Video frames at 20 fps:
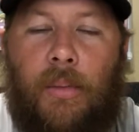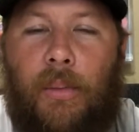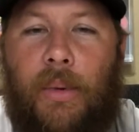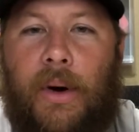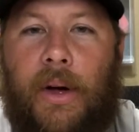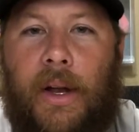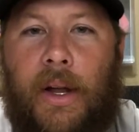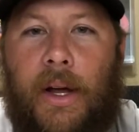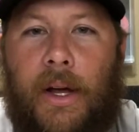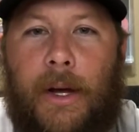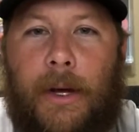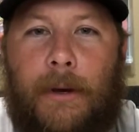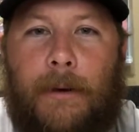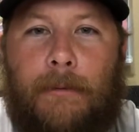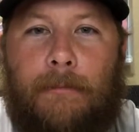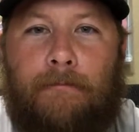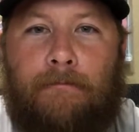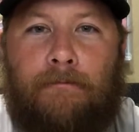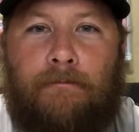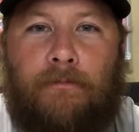But
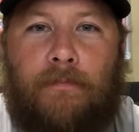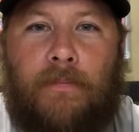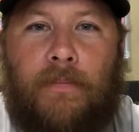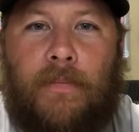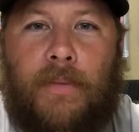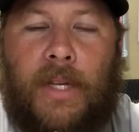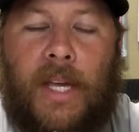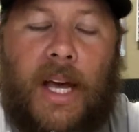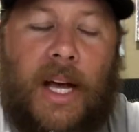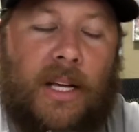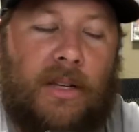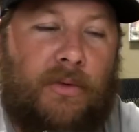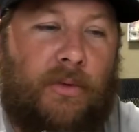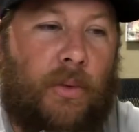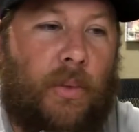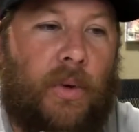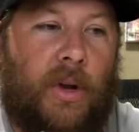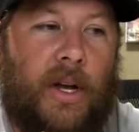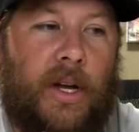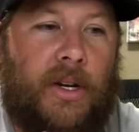yes,
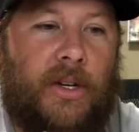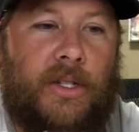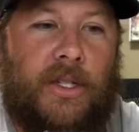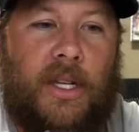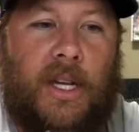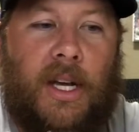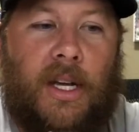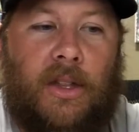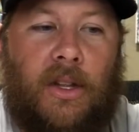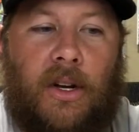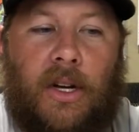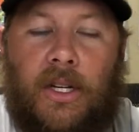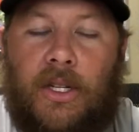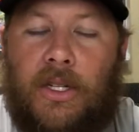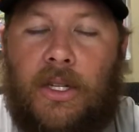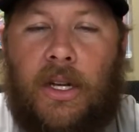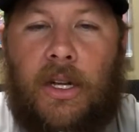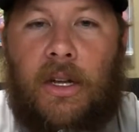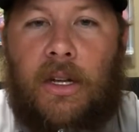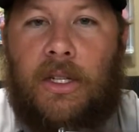from what I understand, they're
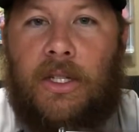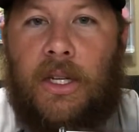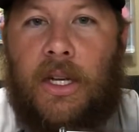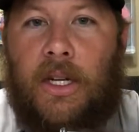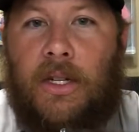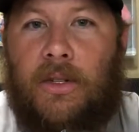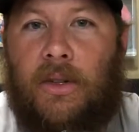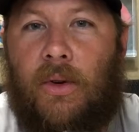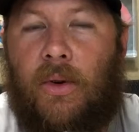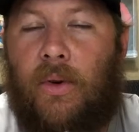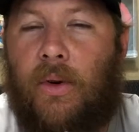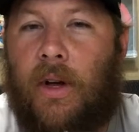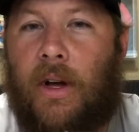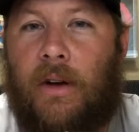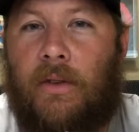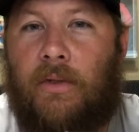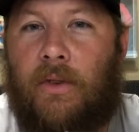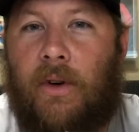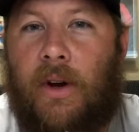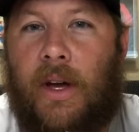just going to change the whole
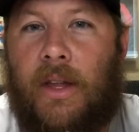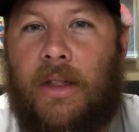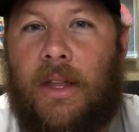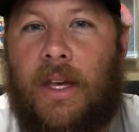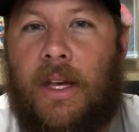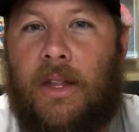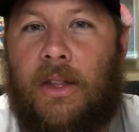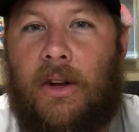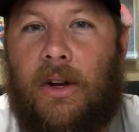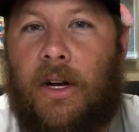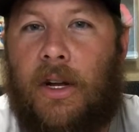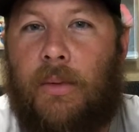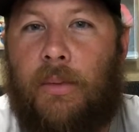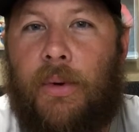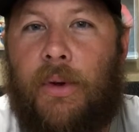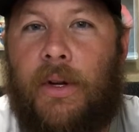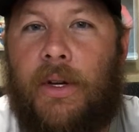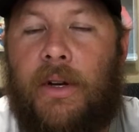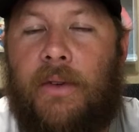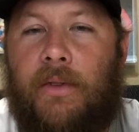cover, I think, and they're going
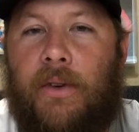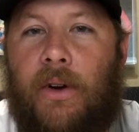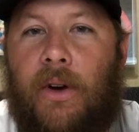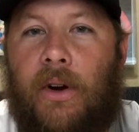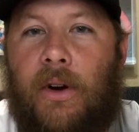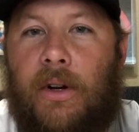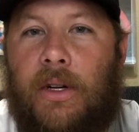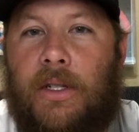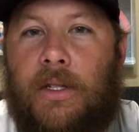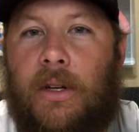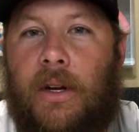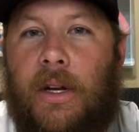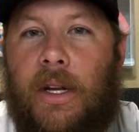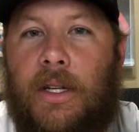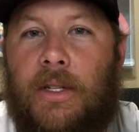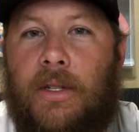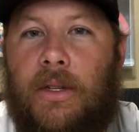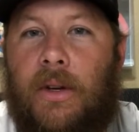to put a different artist on it.